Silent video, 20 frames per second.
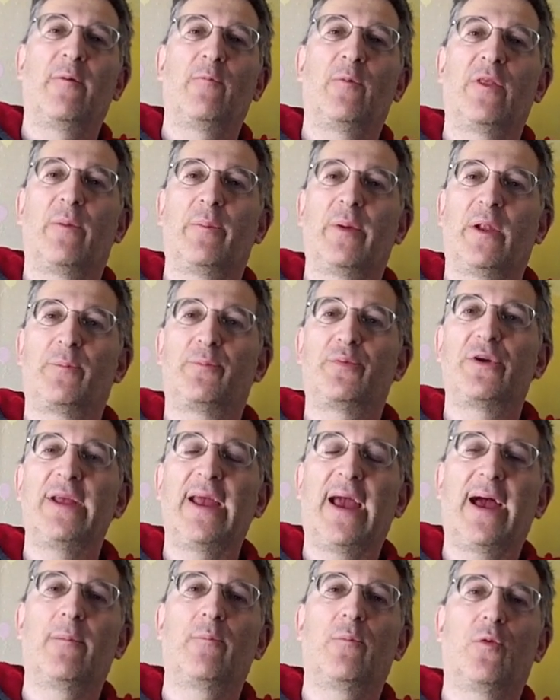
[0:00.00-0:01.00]
with a bit of
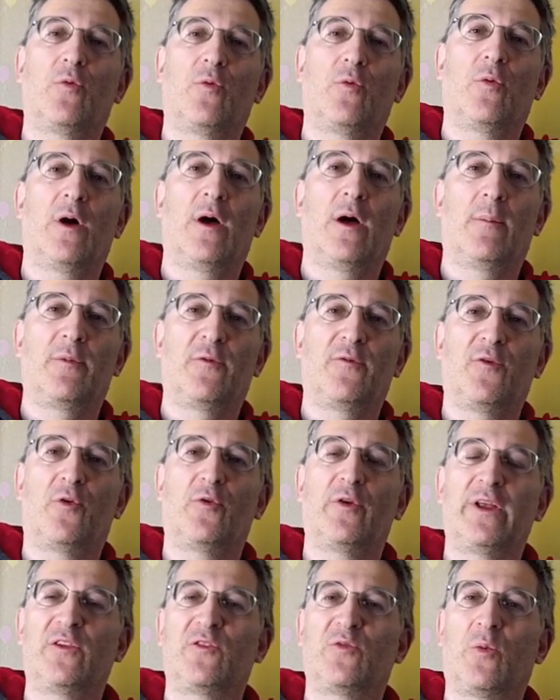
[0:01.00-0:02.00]
preamble
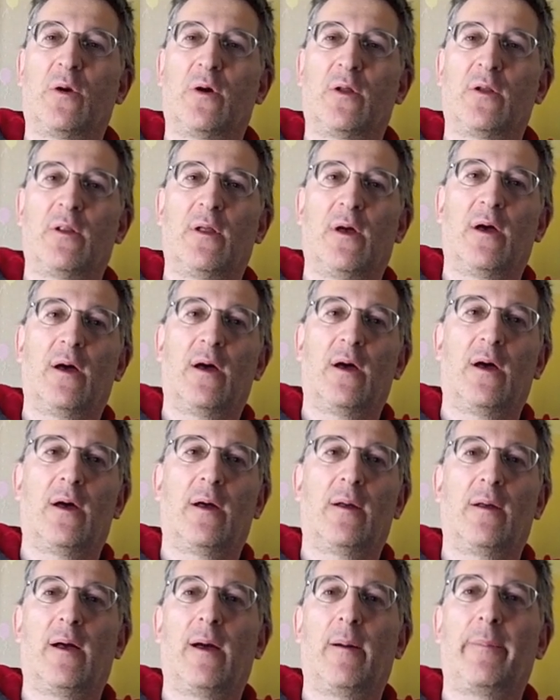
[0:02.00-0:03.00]
before each one
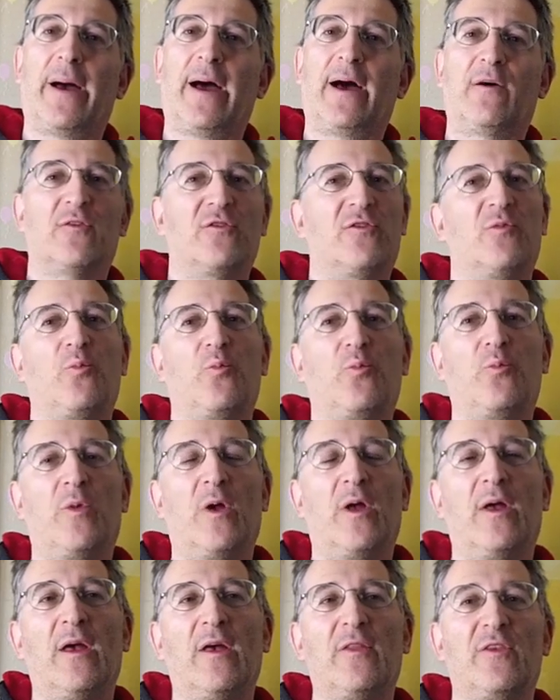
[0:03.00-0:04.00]
about
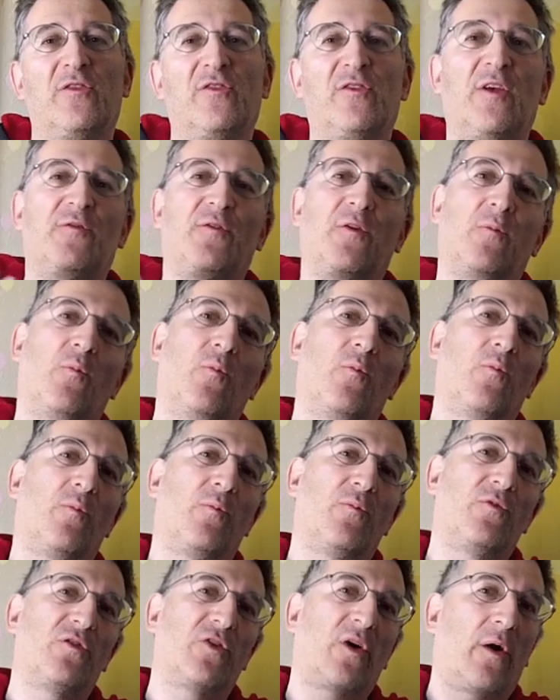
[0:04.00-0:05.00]
the different
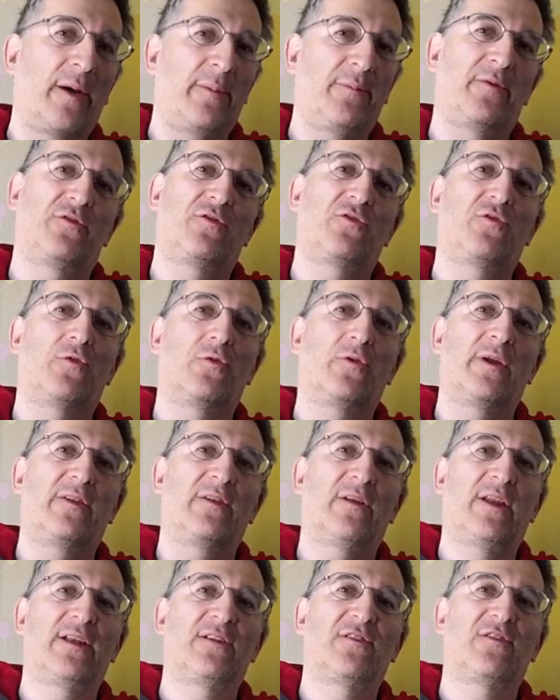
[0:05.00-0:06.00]
type of story
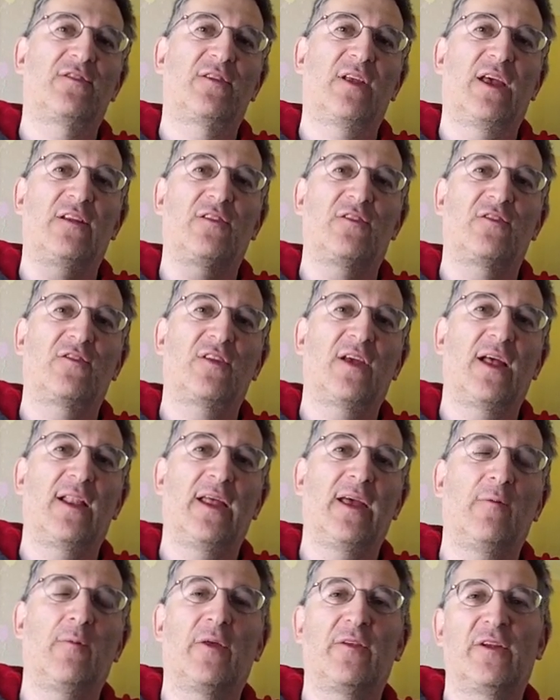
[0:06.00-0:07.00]
that it's
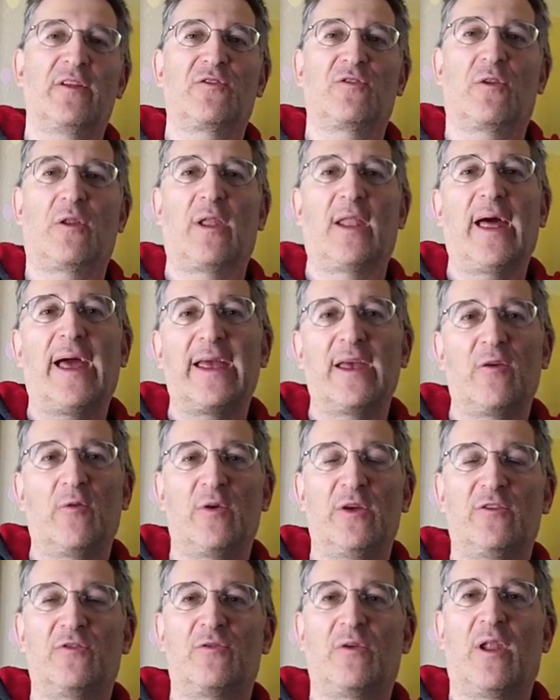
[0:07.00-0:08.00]
telling, whether it's
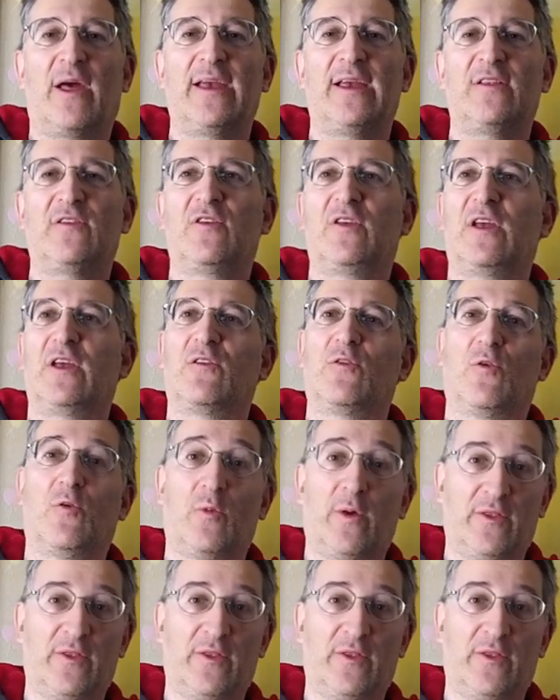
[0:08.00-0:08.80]
language related or